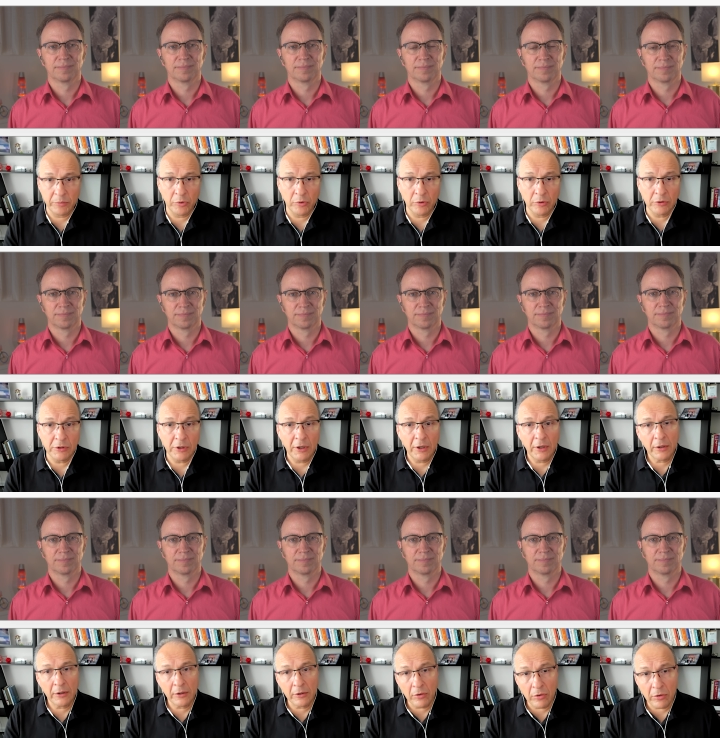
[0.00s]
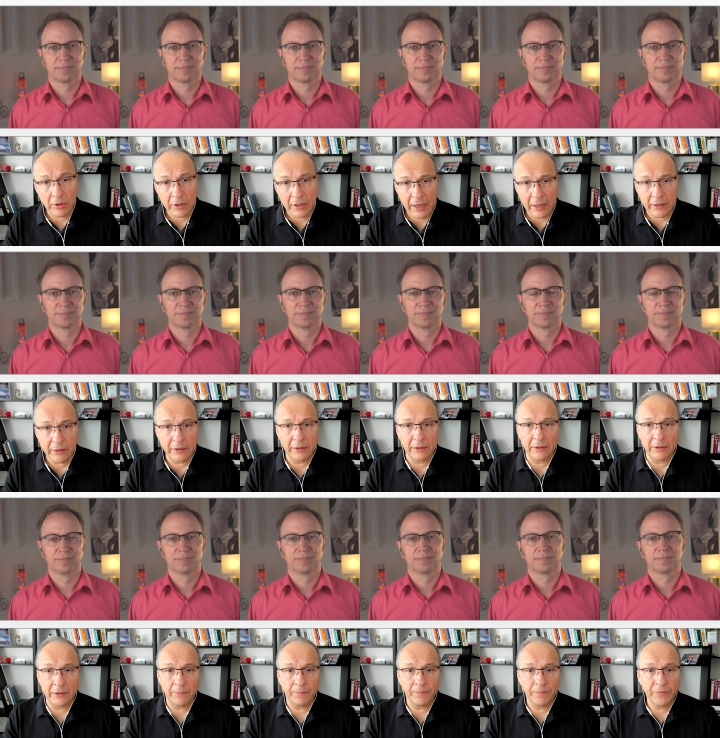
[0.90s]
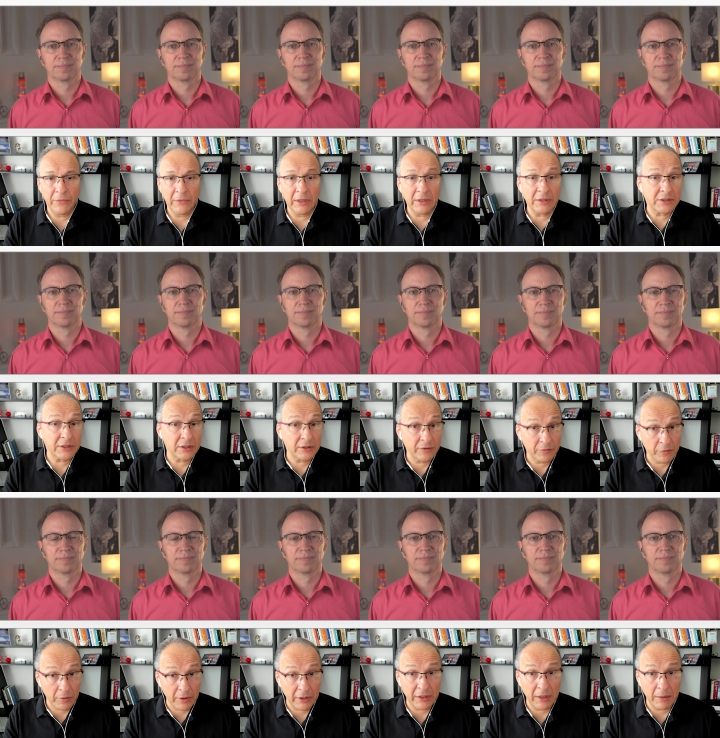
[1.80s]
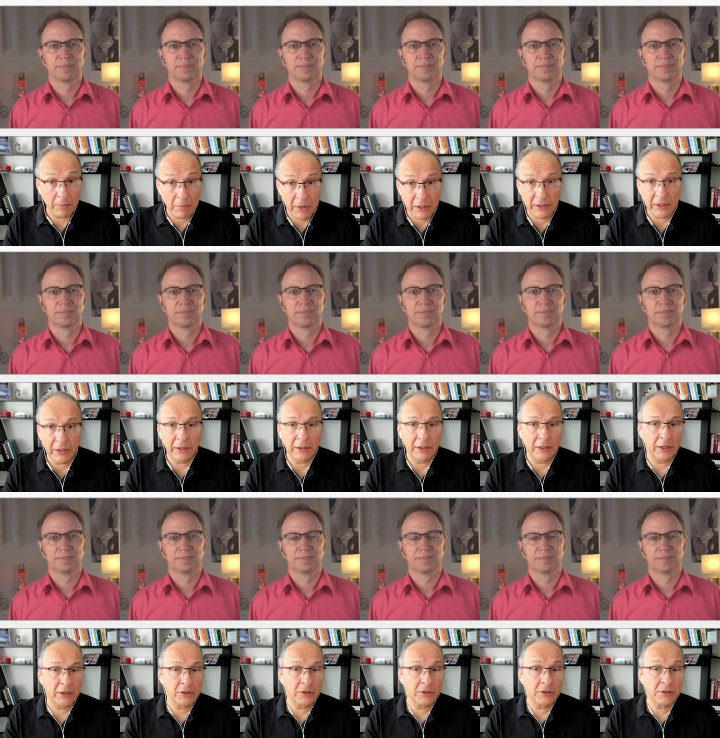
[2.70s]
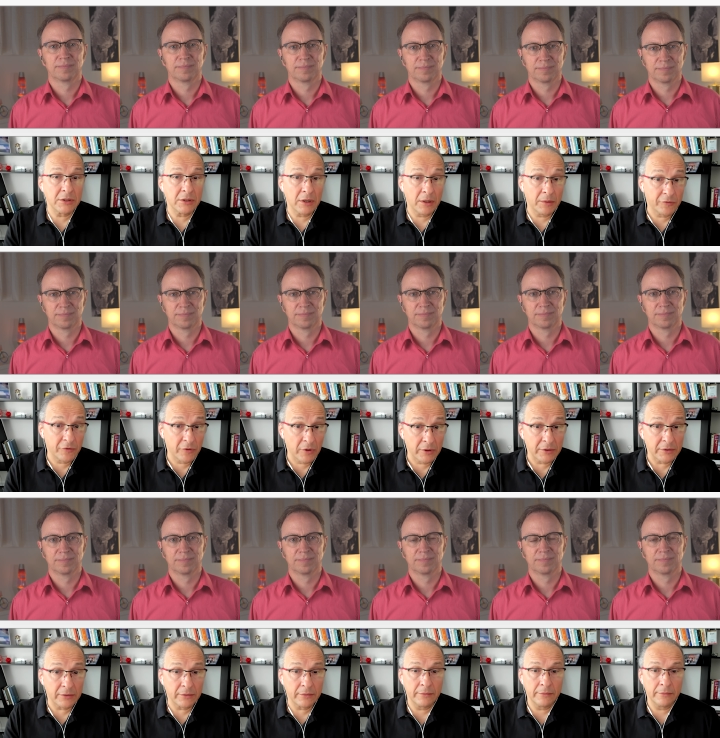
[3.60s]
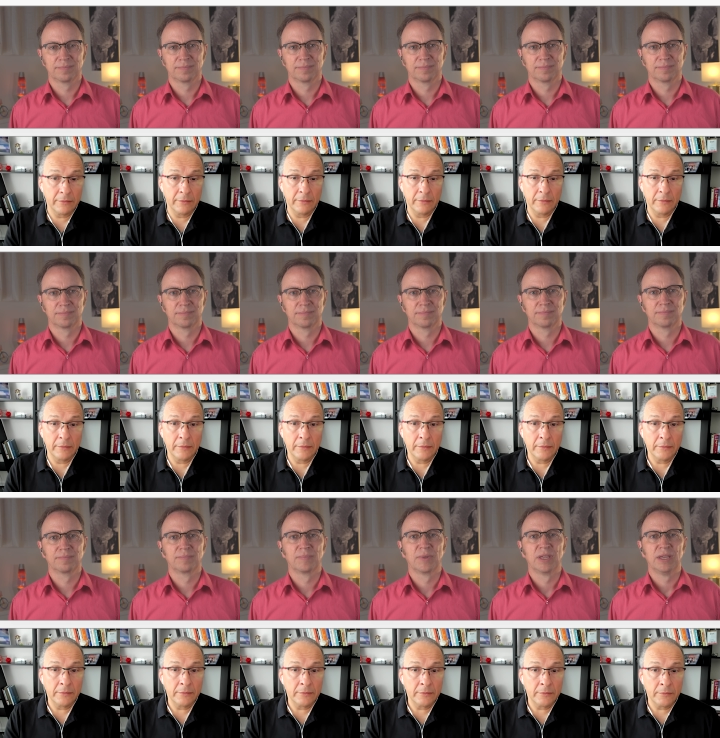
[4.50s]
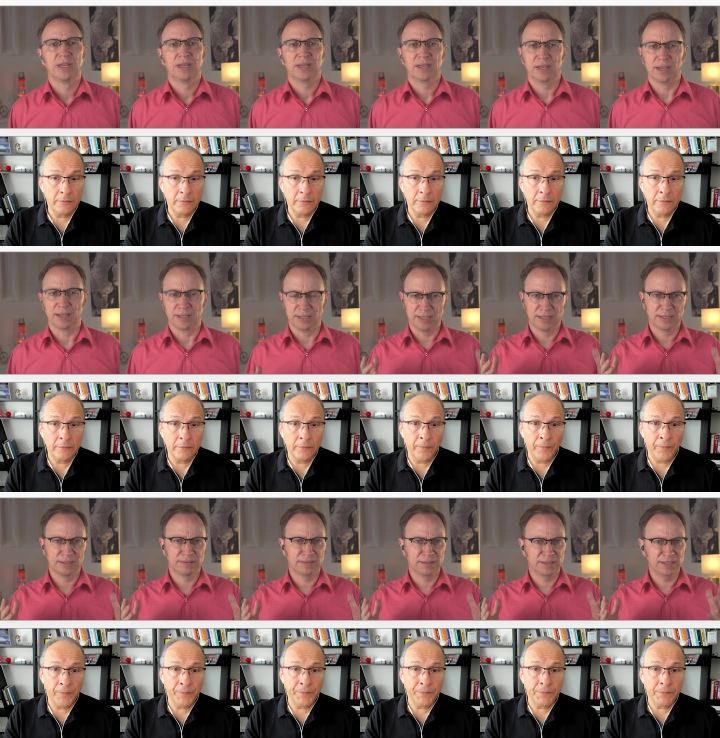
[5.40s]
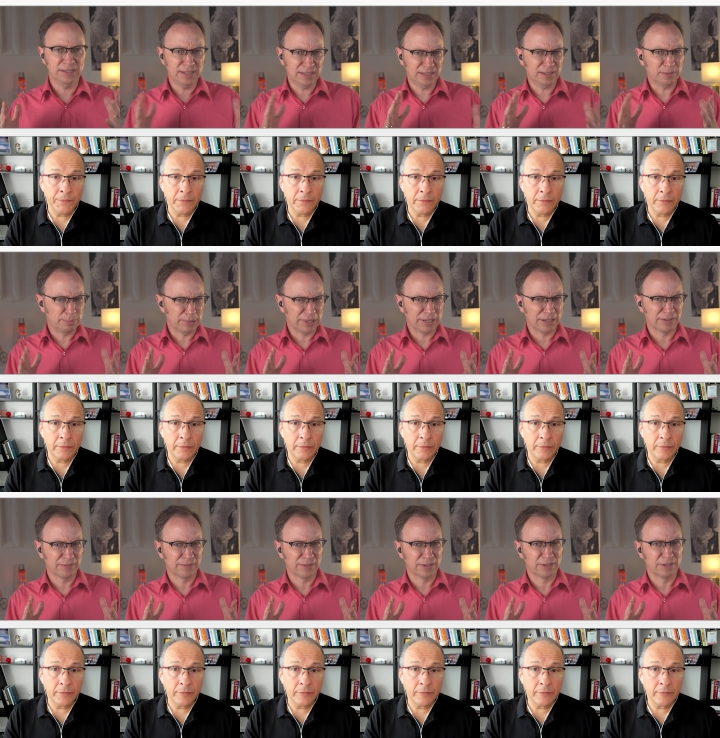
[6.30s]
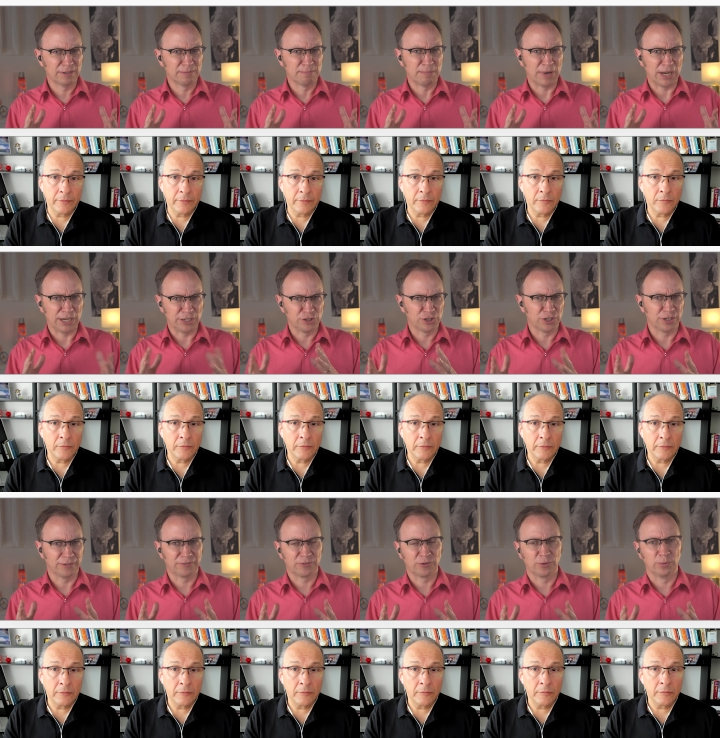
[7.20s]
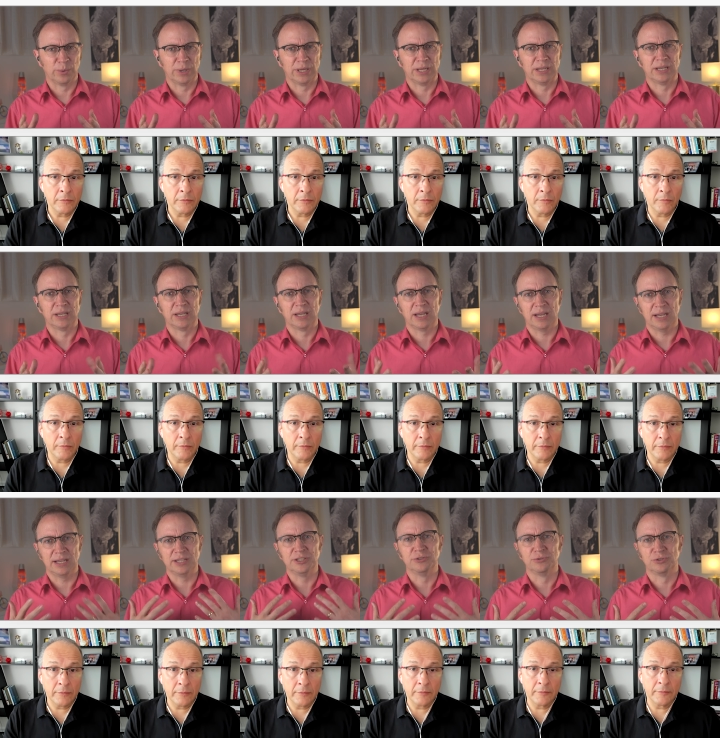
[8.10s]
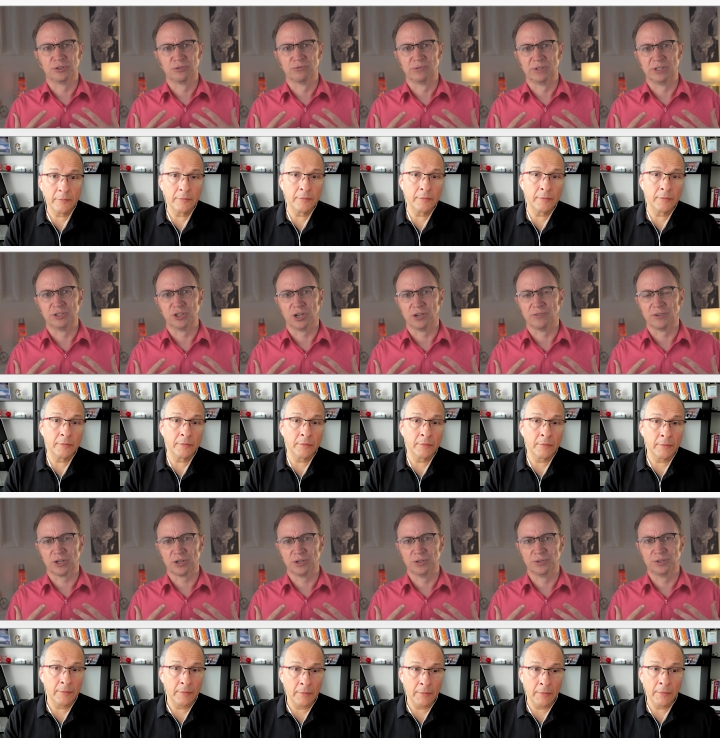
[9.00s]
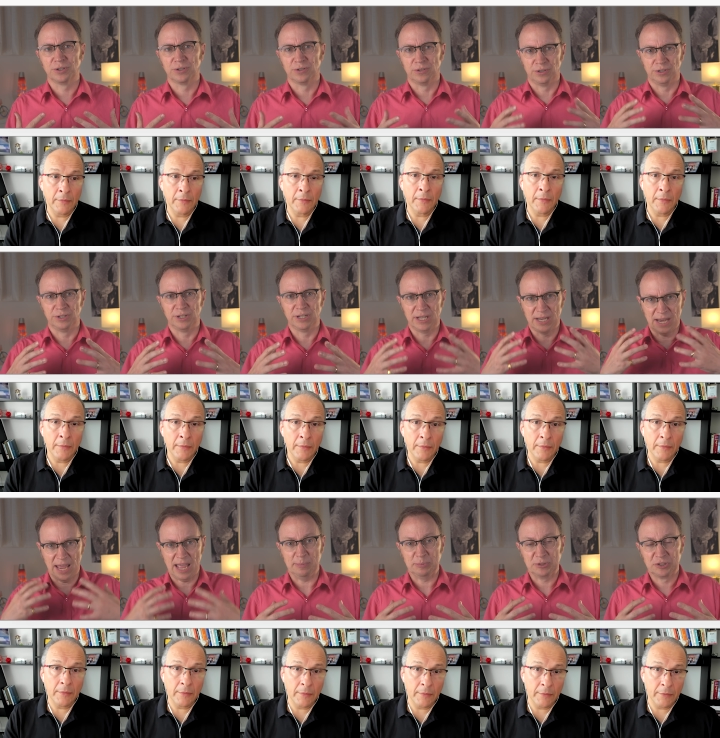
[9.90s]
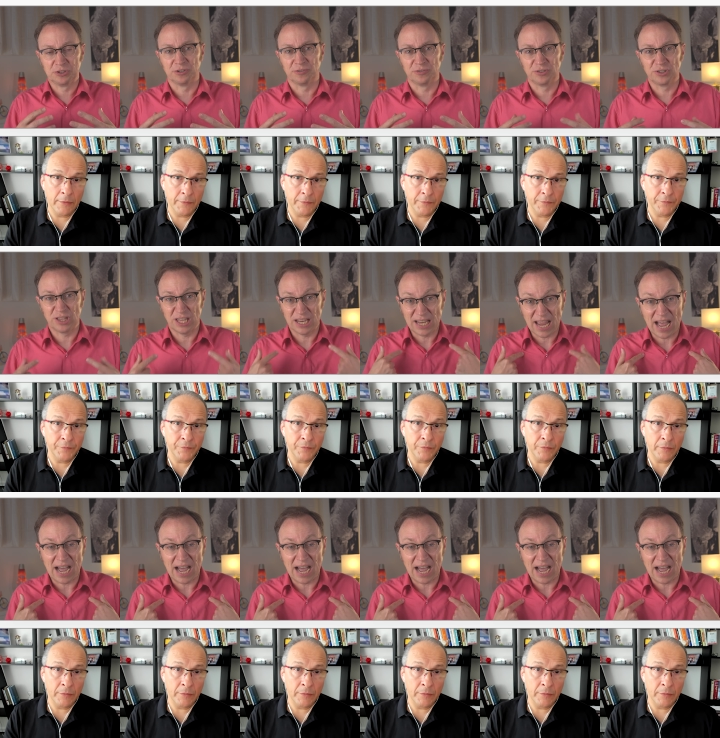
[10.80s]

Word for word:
Speaker 1: pools grow organically instead of creating many connections up front.
Speaker 2: And this is a bit of a mind shift from when I used to run Java code on an app server that